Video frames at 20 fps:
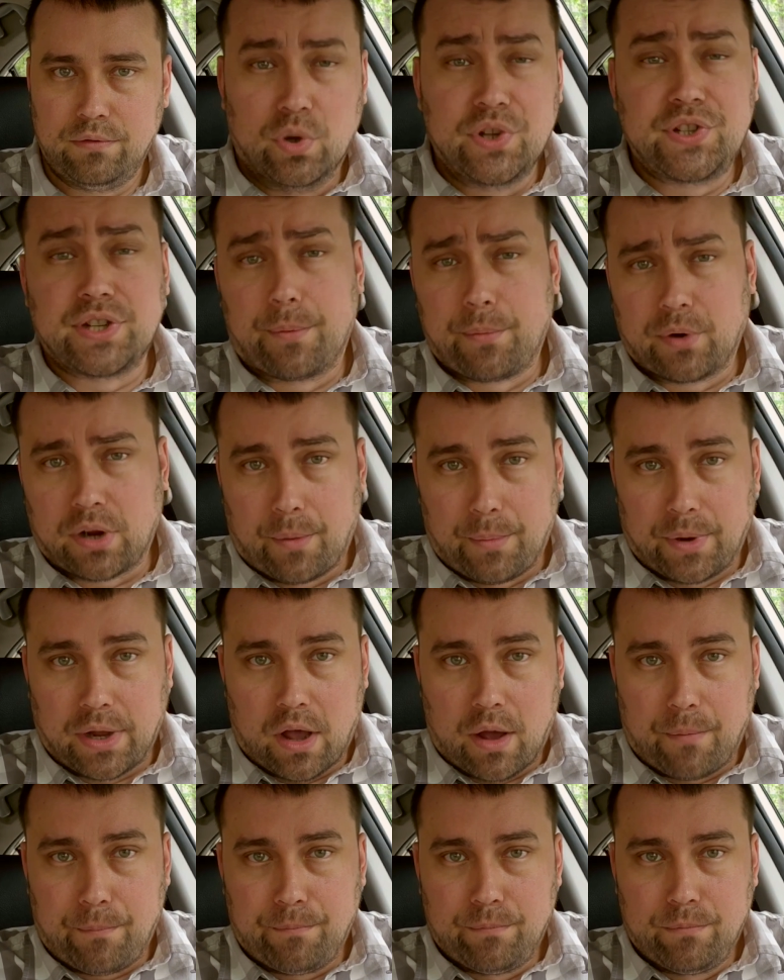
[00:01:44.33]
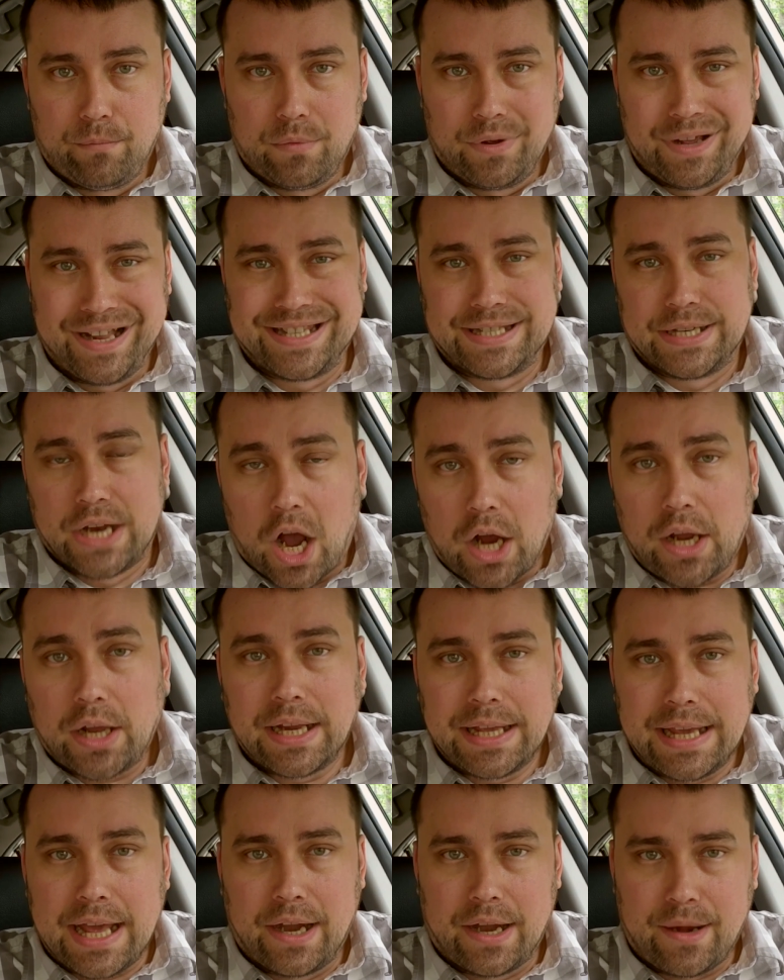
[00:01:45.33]
With summer coming up, it's not
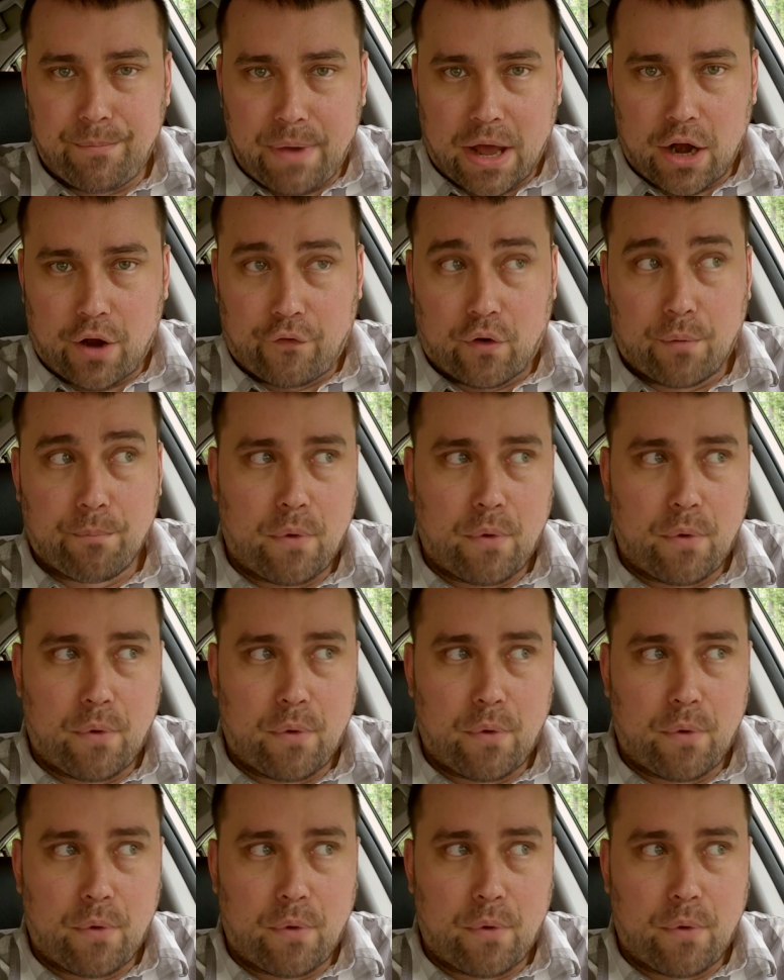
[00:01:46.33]
going to get any better for